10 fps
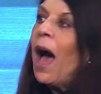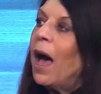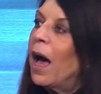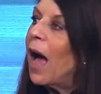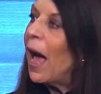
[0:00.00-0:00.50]

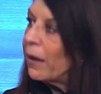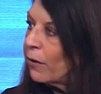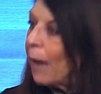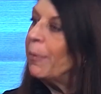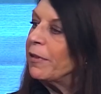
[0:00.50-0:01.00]
I don't
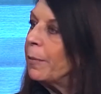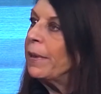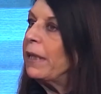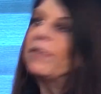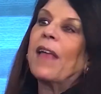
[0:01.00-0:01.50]
happen to
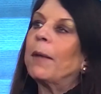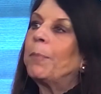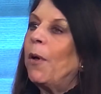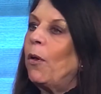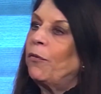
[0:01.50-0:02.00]
believe
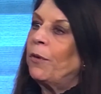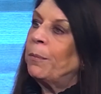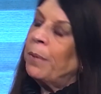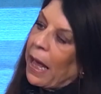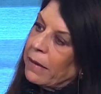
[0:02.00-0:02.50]
that poll,
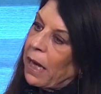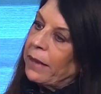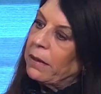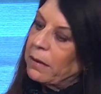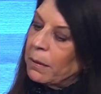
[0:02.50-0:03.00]
as I
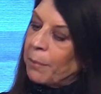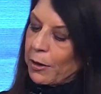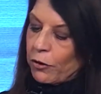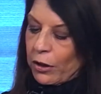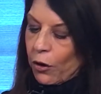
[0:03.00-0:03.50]

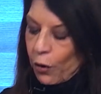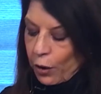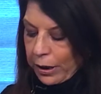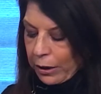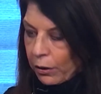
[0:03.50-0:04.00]
mentioned
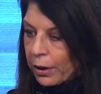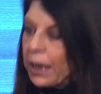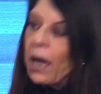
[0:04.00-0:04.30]
earlier,